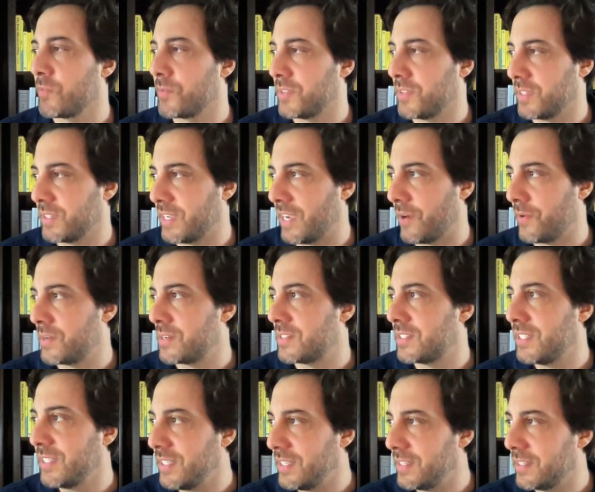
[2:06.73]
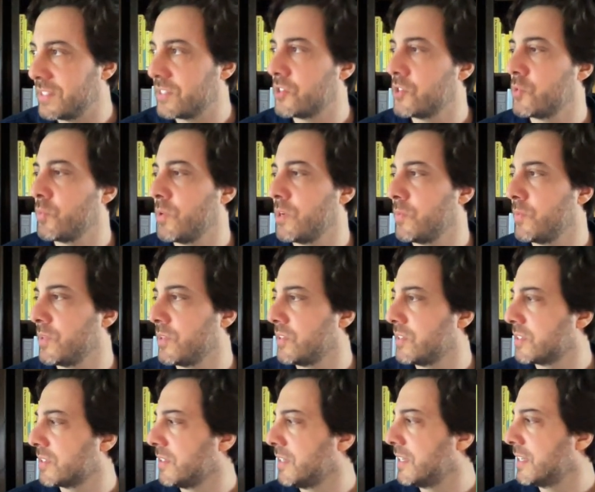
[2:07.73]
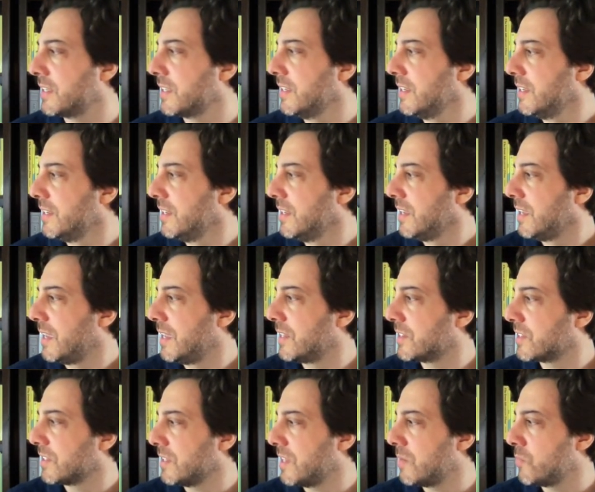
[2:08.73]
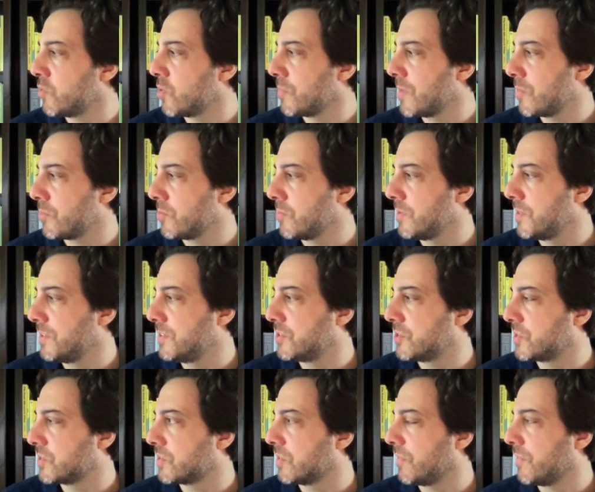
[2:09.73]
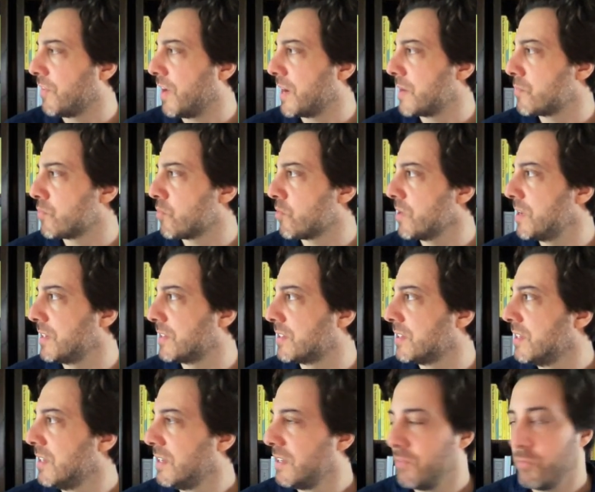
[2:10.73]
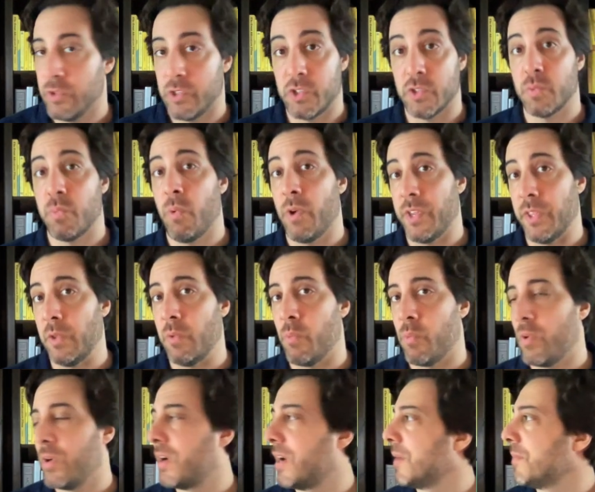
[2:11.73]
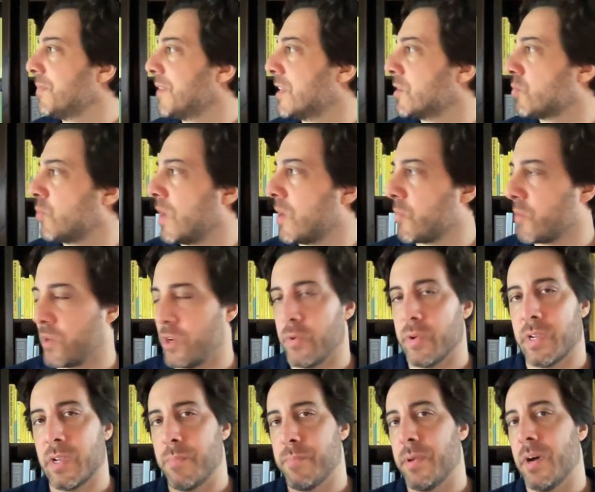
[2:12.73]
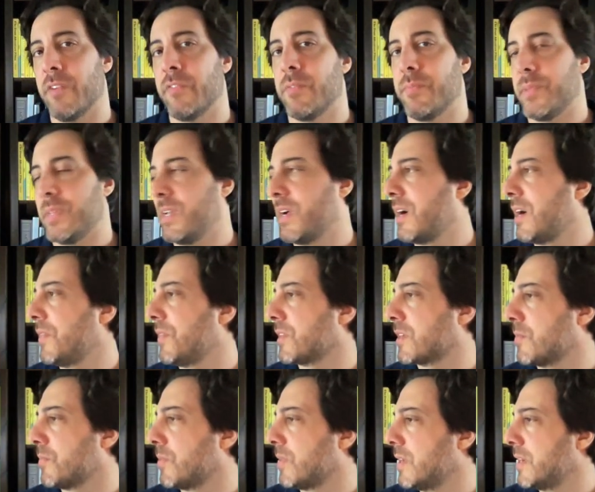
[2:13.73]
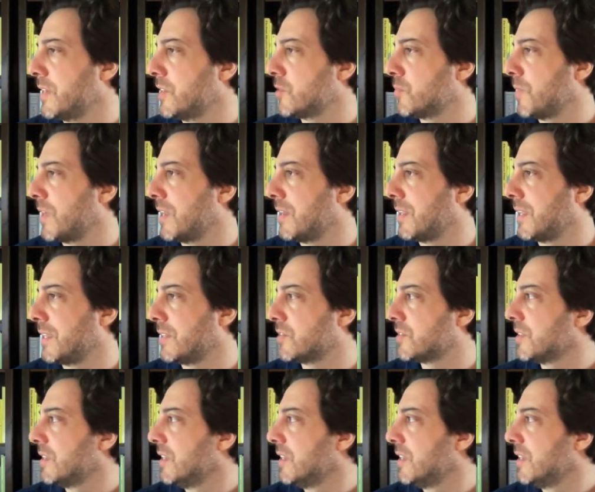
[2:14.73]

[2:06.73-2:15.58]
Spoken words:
at the guaranteed, this is what it would look like. And it's a lot more memorable than just the fine print, which is what you want. That's why we're going above and beyond the compliance mandates.